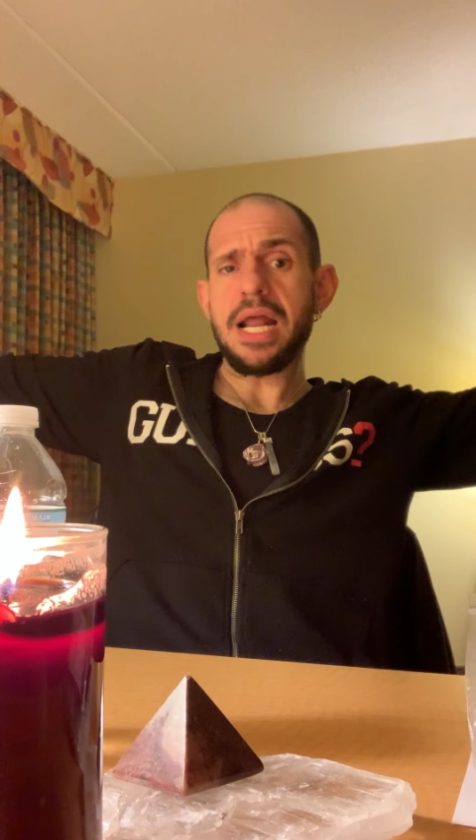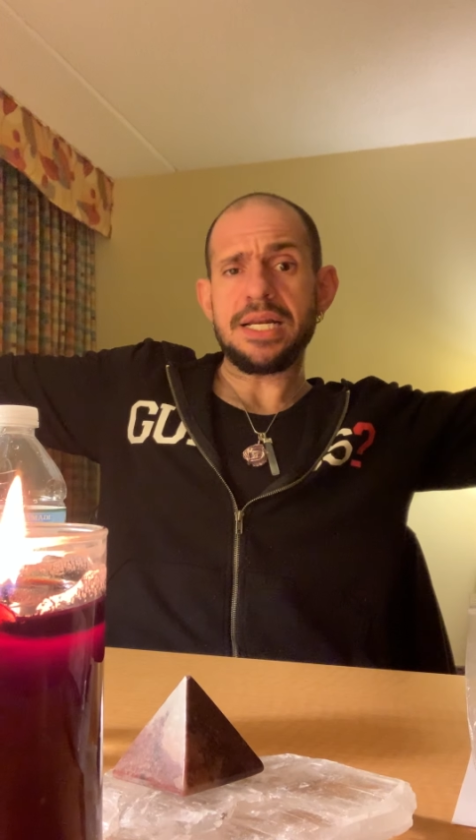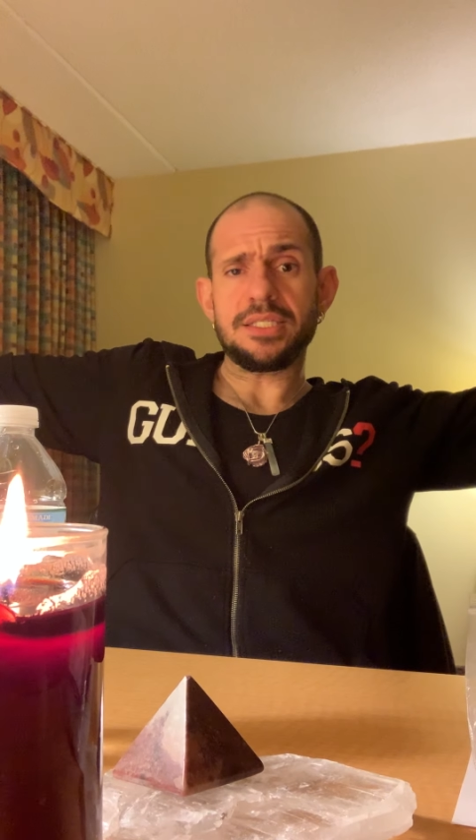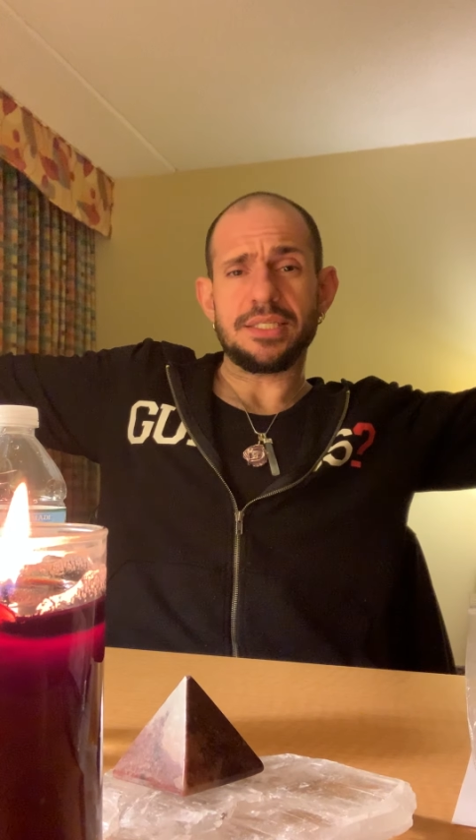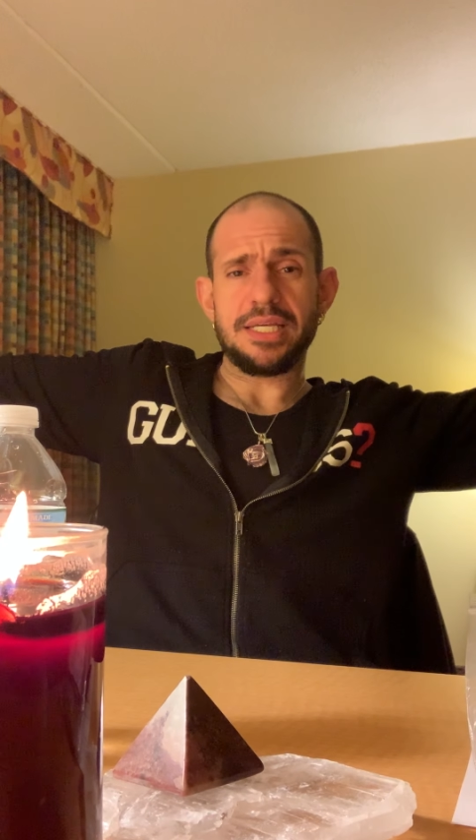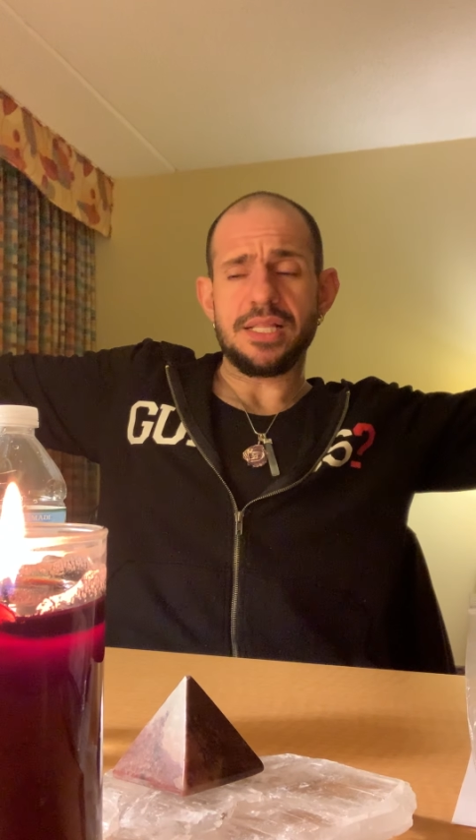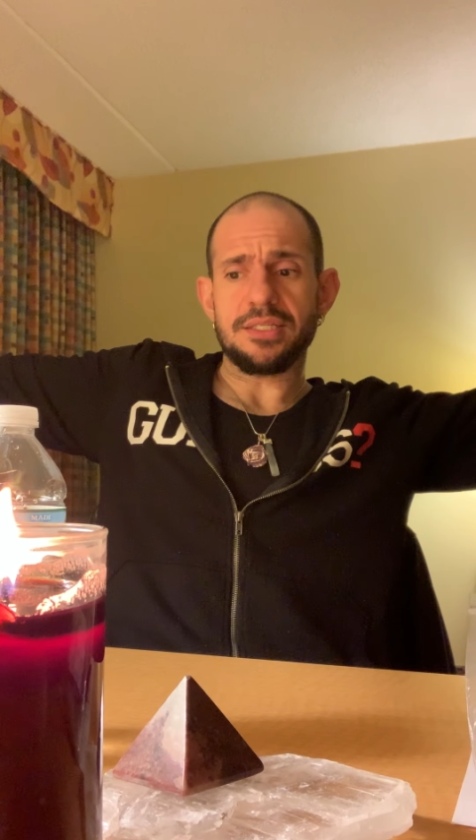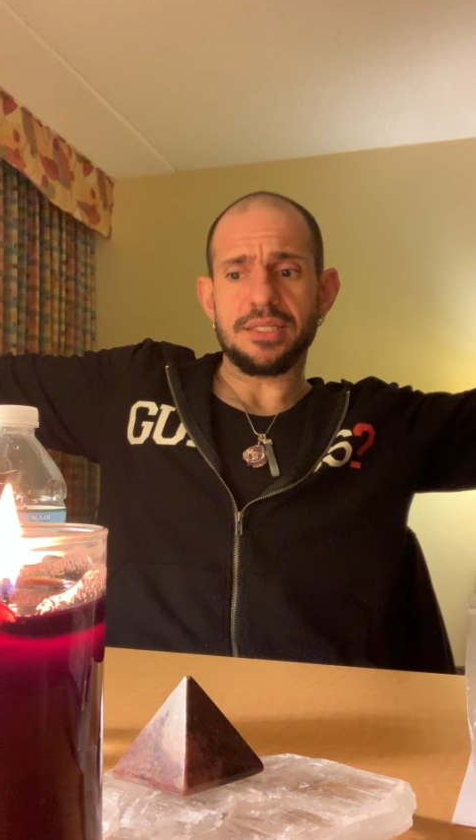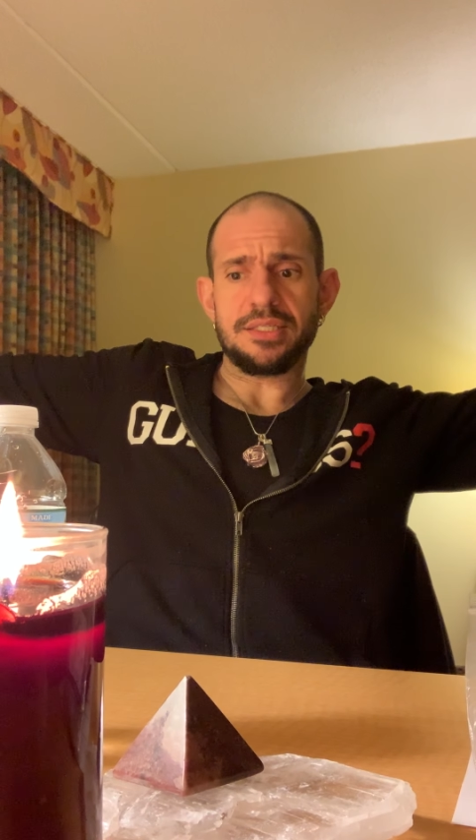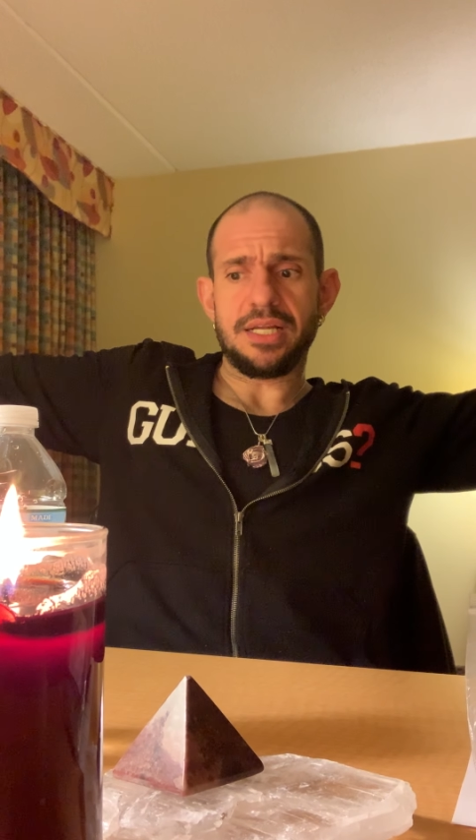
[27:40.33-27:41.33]
I need to say
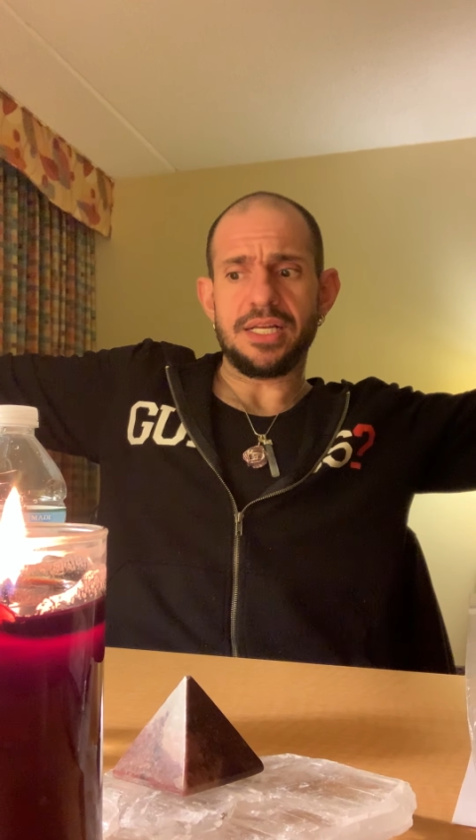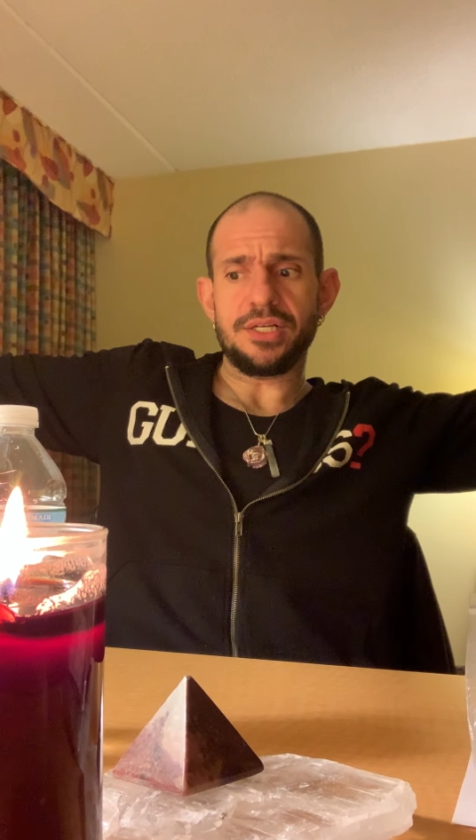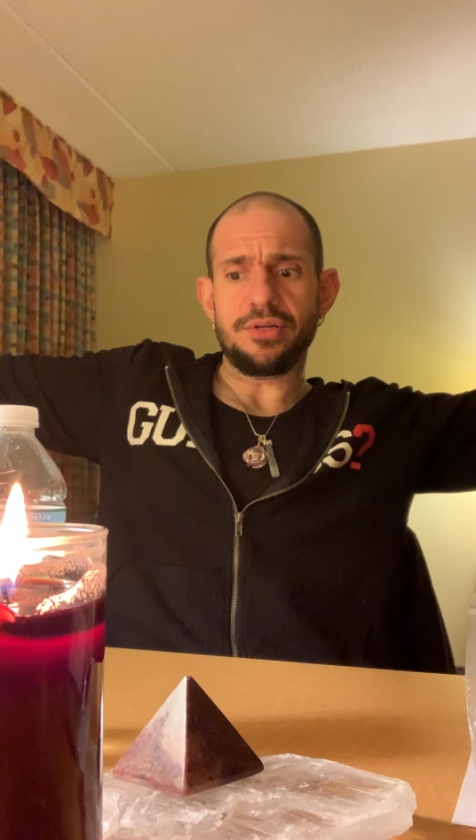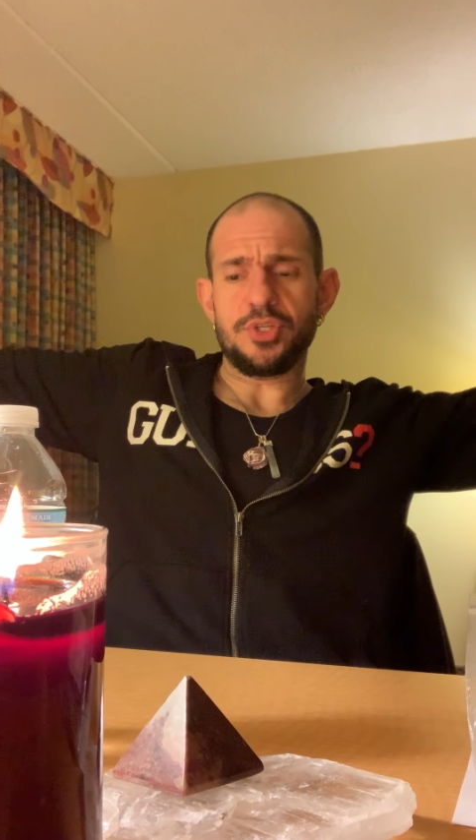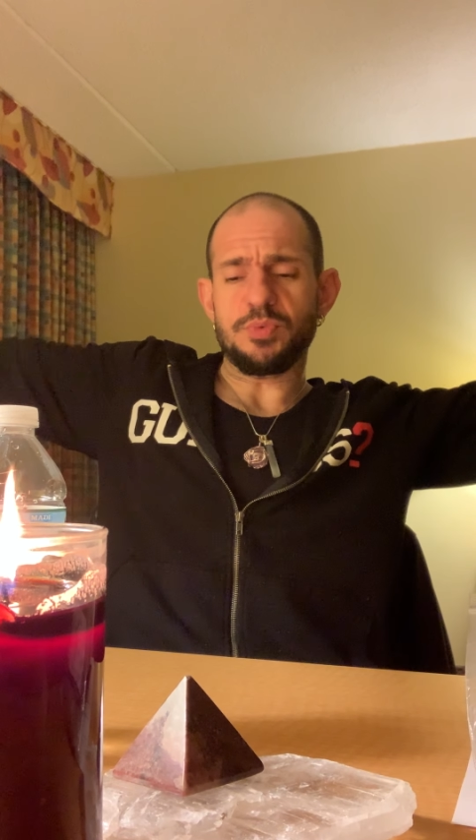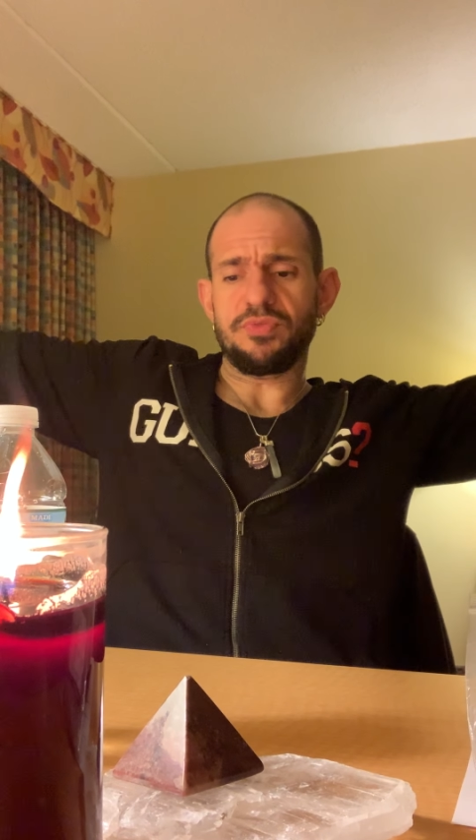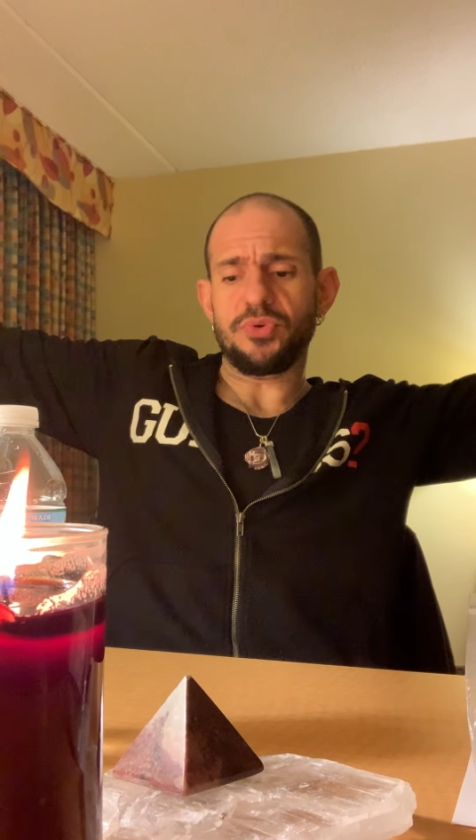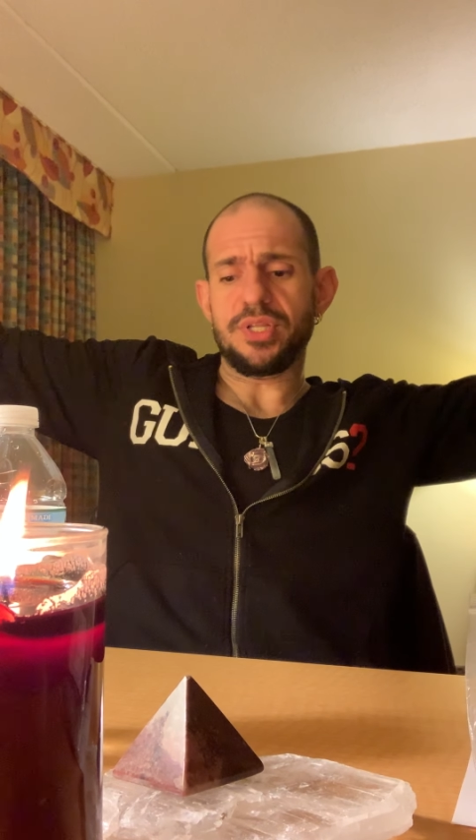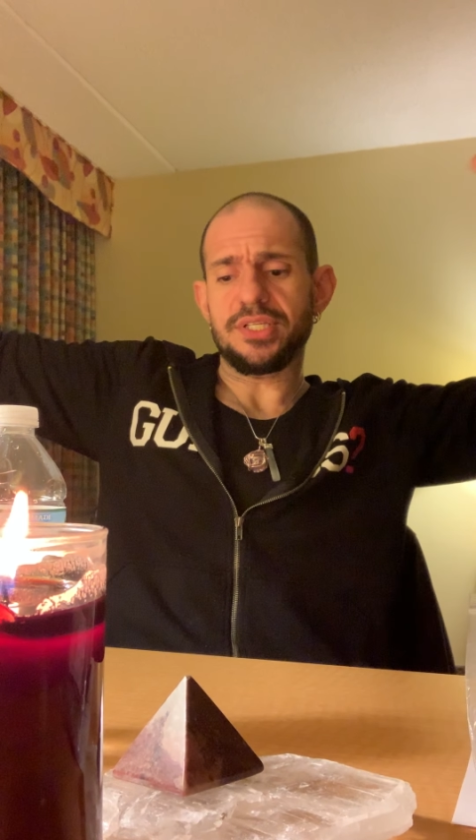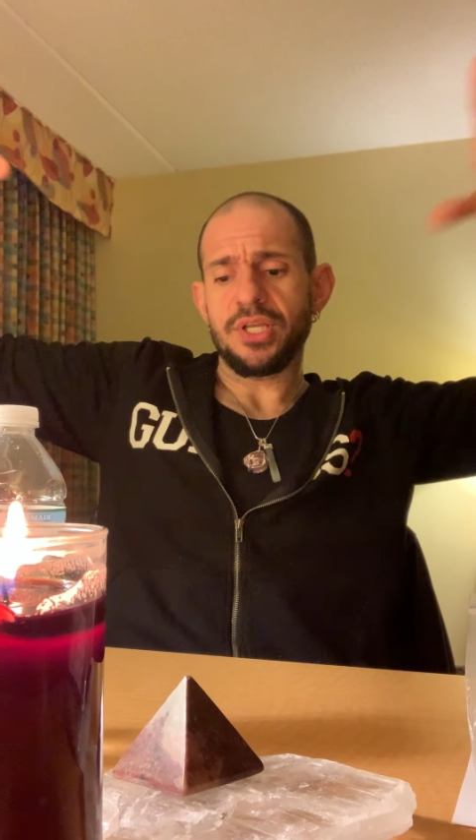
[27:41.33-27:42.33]
this because I didn't know this
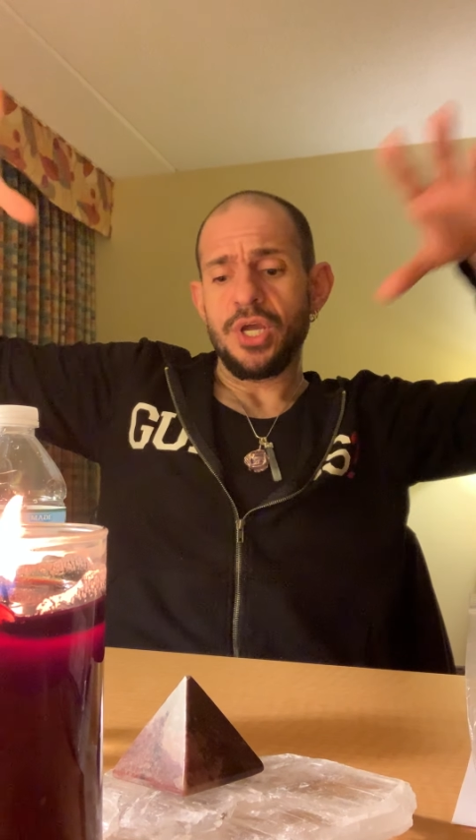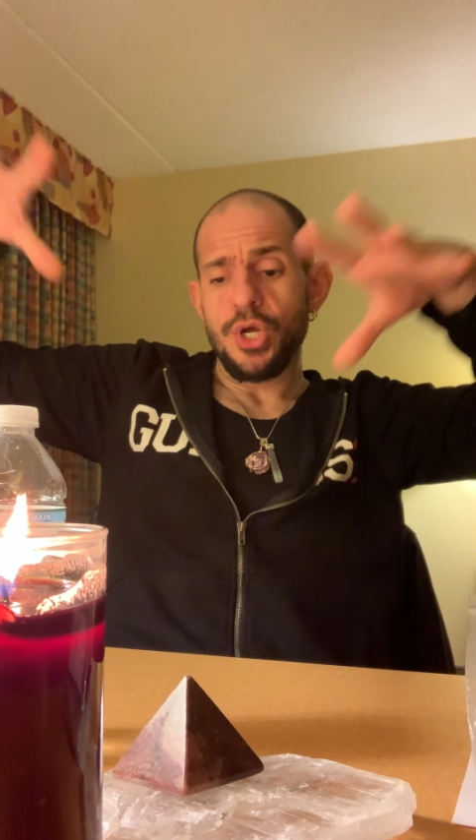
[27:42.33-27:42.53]
before this,